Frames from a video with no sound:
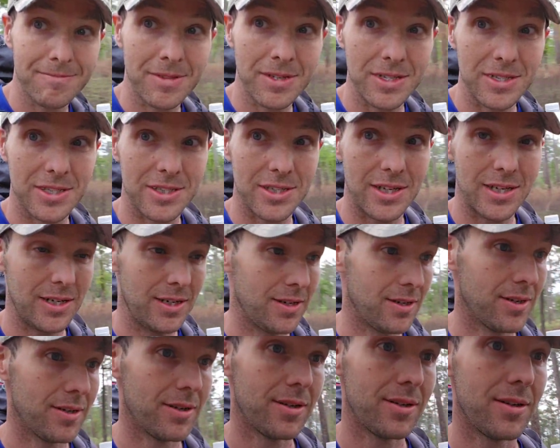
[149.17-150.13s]
Let's see.
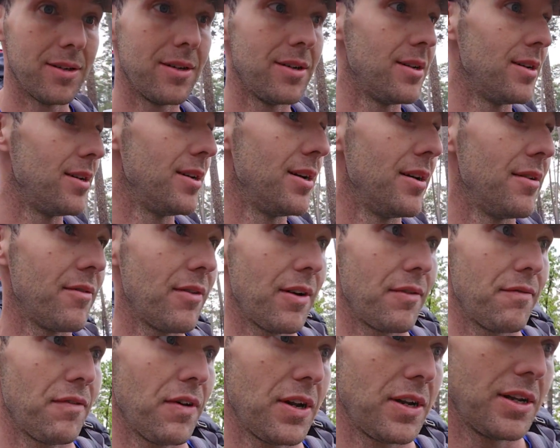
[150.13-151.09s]
I
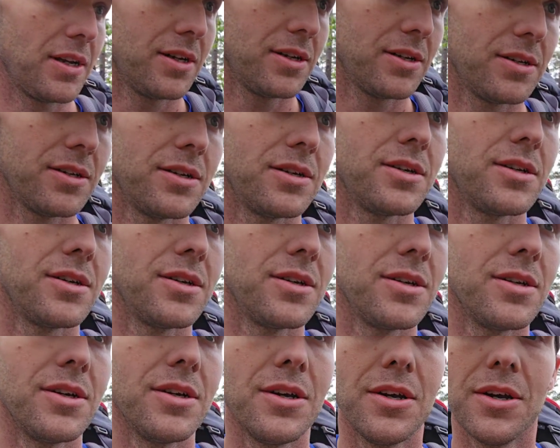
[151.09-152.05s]
can find a
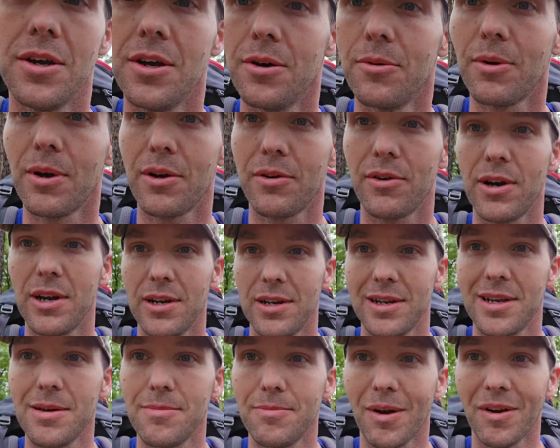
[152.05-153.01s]
way around and
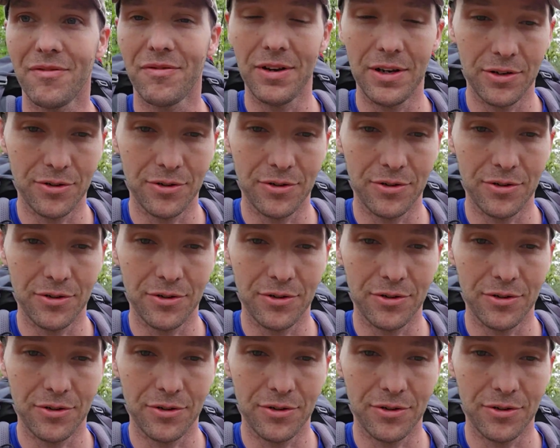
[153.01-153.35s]
keep my feet